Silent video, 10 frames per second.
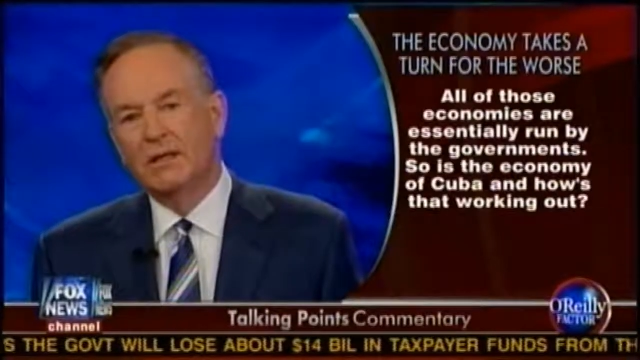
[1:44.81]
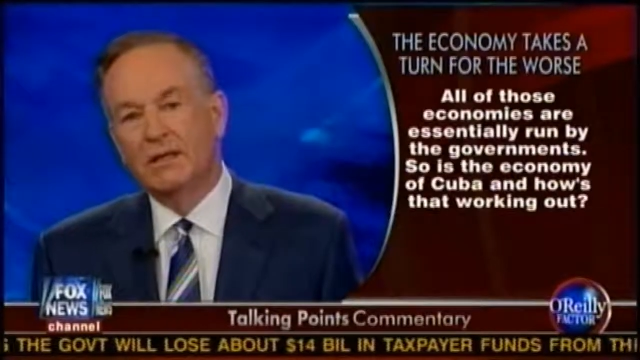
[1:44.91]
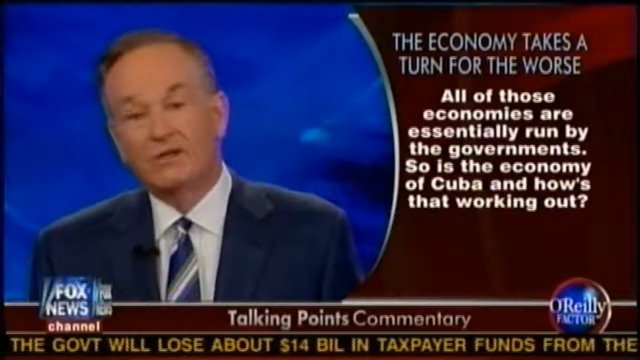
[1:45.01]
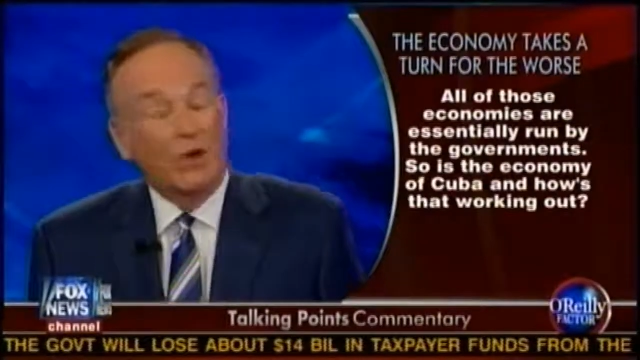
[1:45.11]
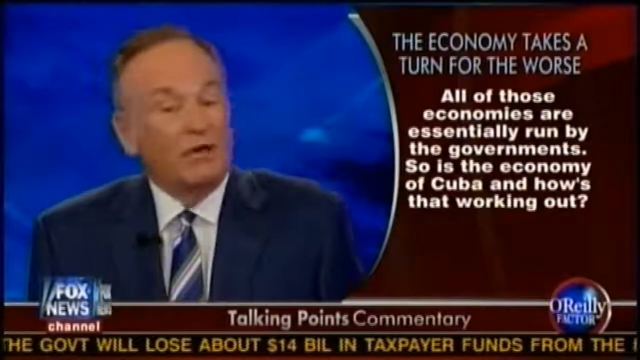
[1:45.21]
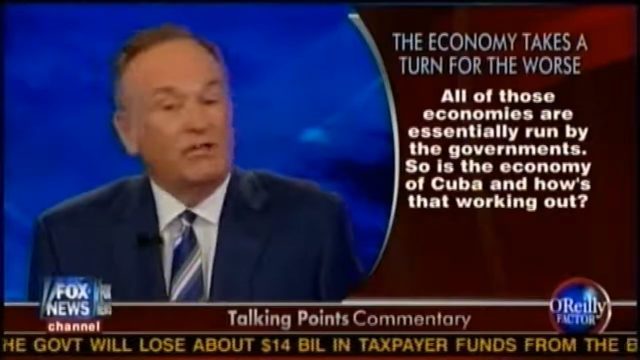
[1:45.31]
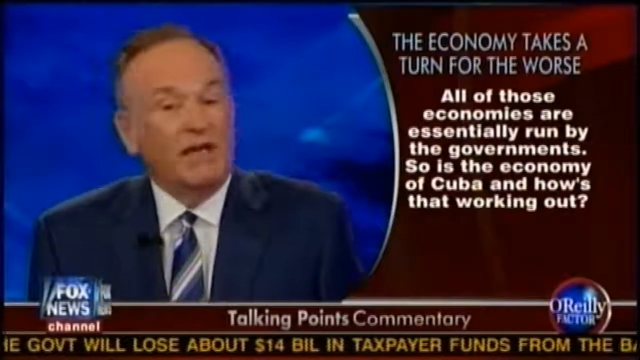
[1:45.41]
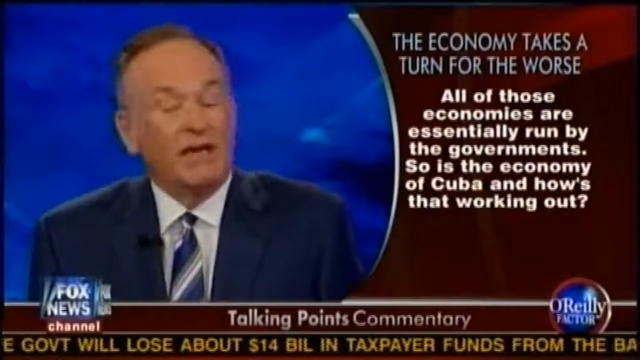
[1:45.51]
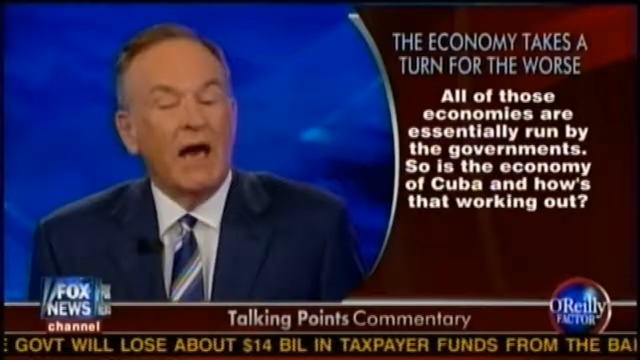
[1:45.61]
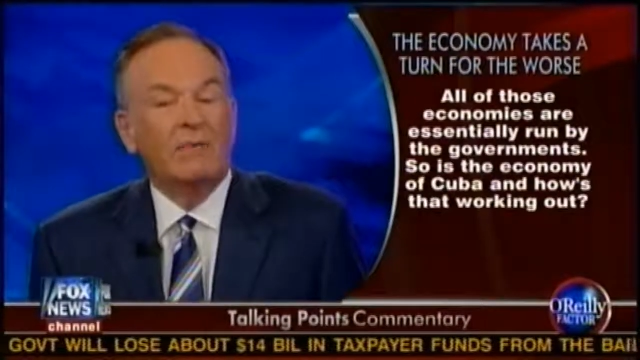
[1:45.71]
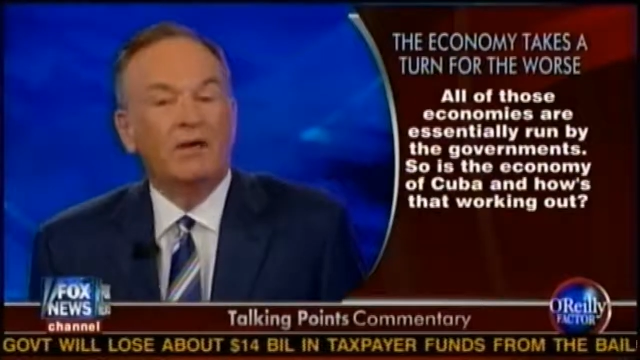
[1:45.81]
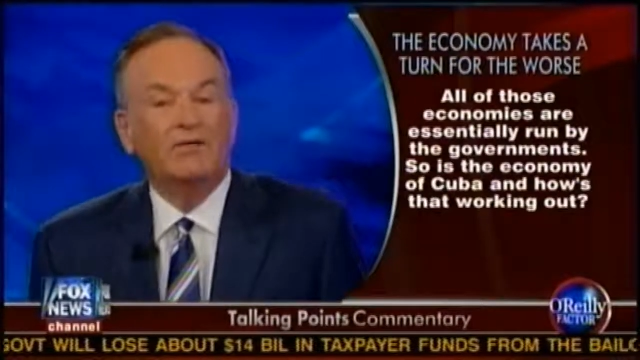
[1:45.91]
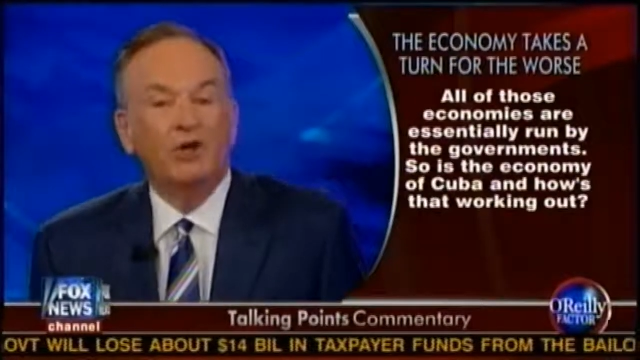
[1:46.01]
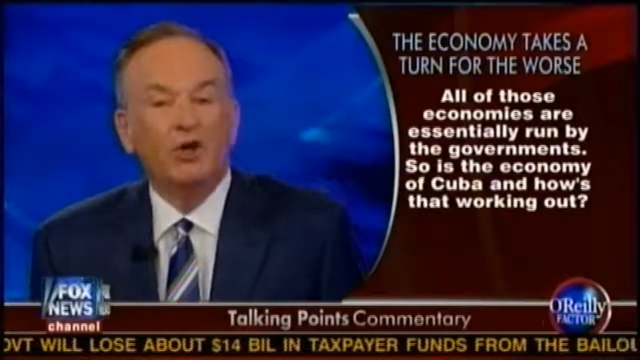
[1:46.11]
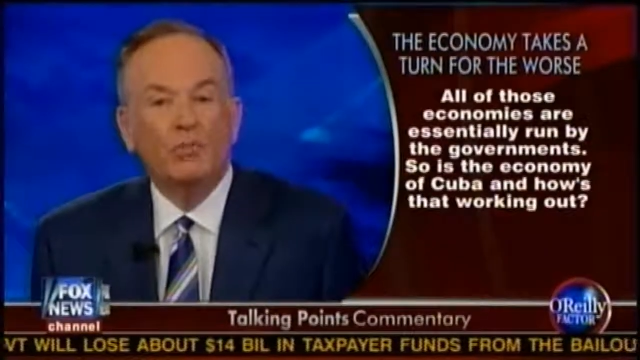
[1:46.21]
So is the economy
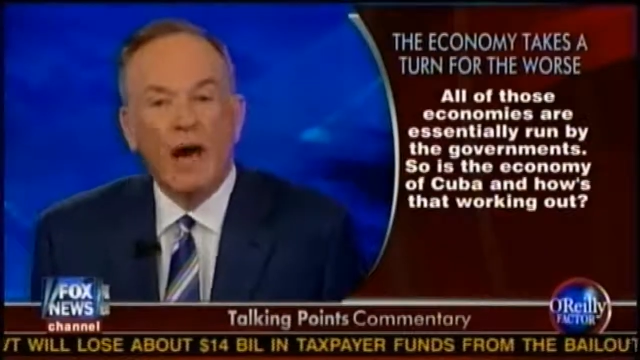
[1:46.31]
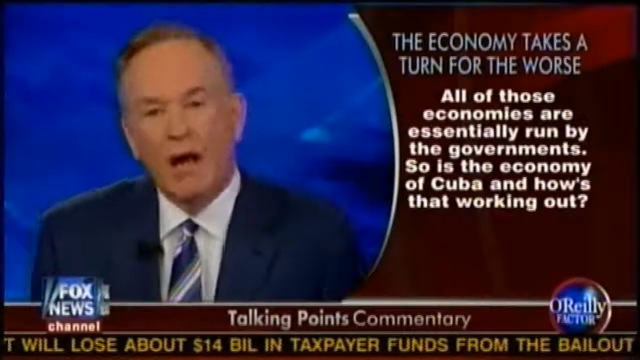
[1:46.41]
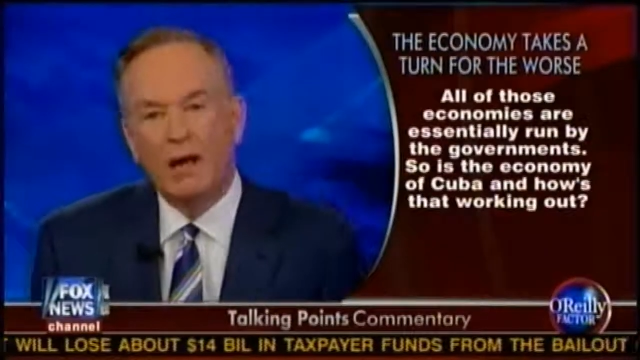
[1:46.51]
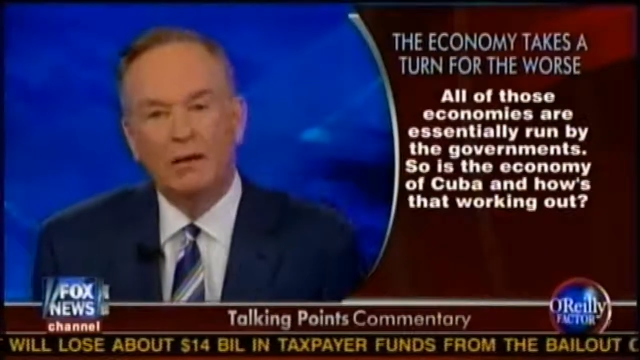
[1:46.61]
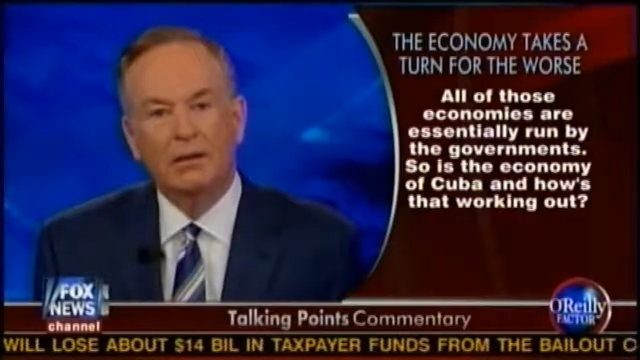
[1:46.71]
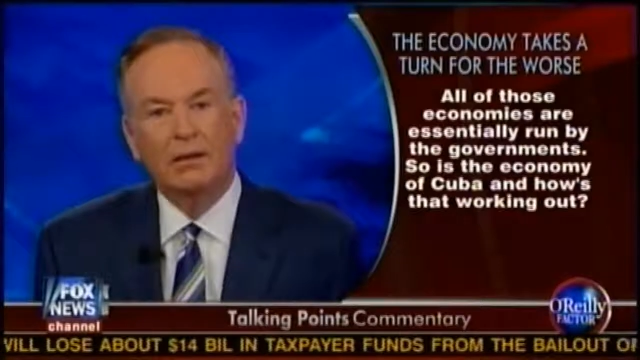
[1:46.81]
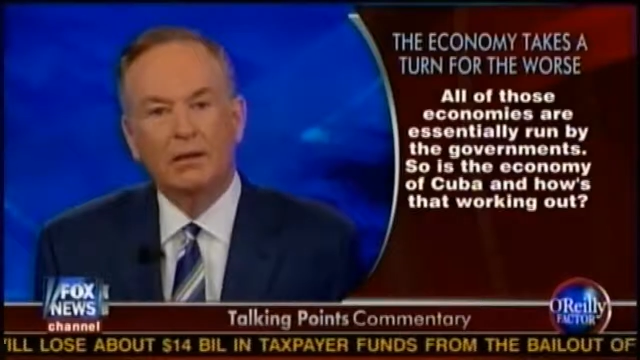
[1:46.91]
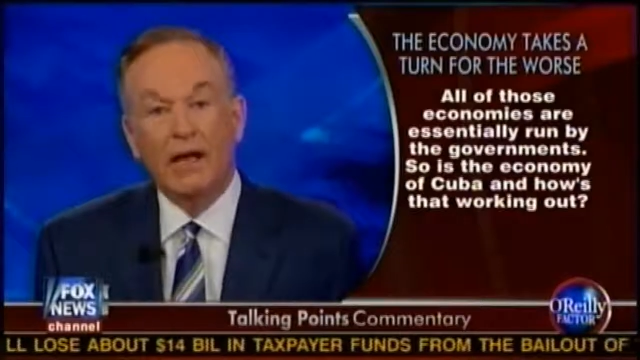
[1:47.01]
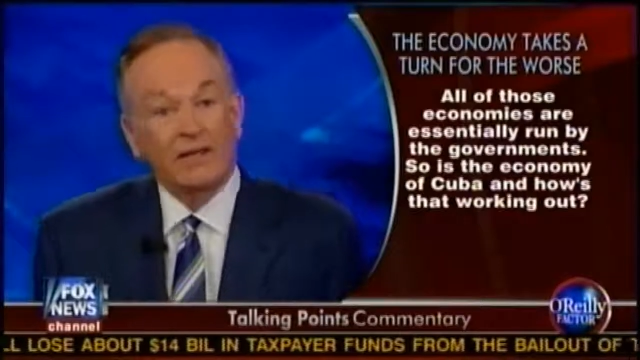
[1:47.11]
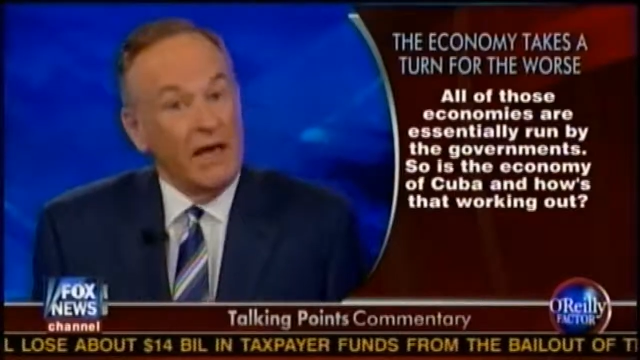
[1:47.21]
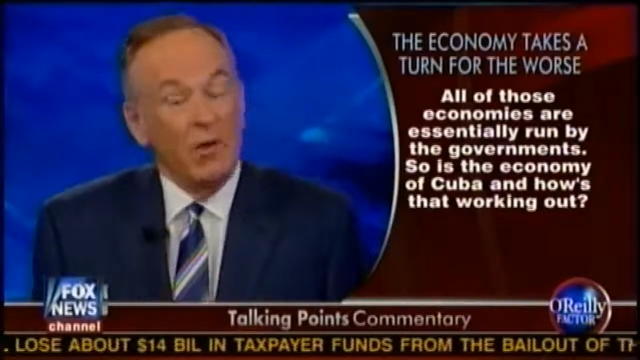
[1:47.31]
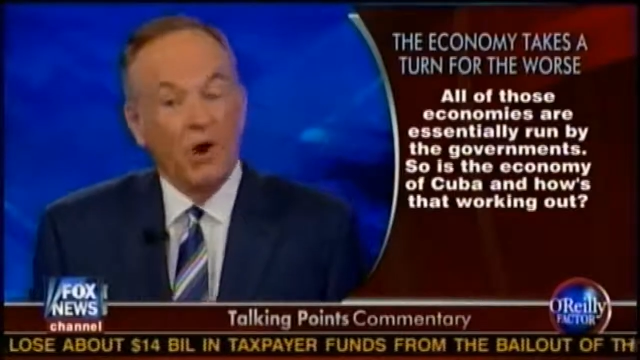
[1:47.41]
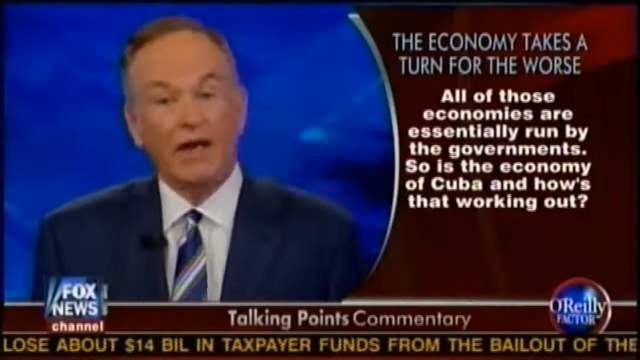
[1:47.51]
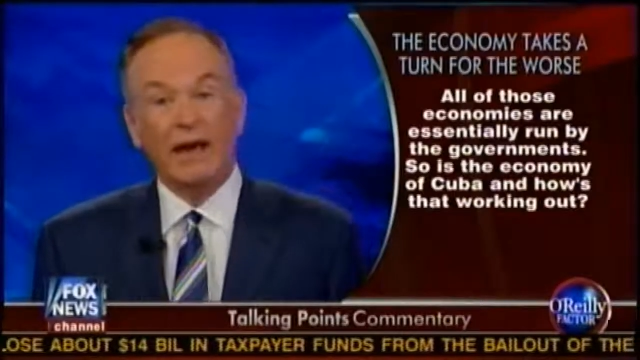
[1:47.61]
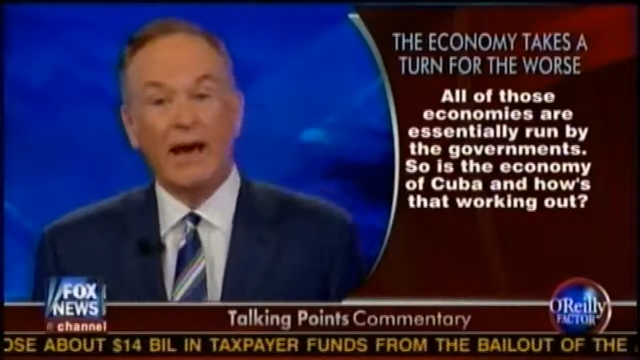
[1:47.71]
of Cuba. How's that
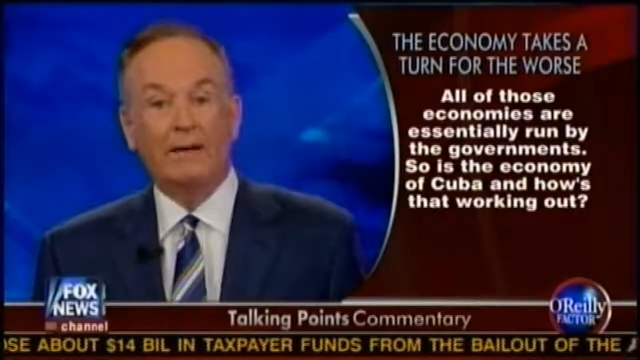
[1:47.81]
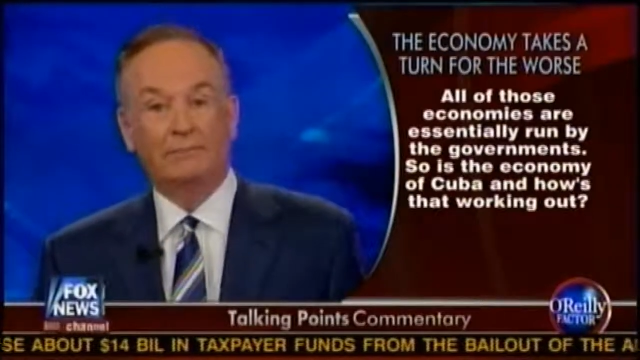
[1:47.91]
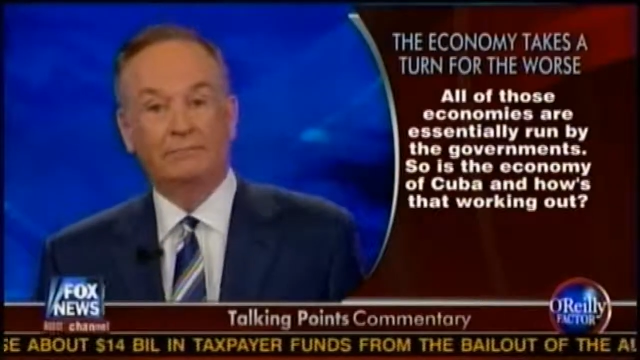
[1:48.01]
working out?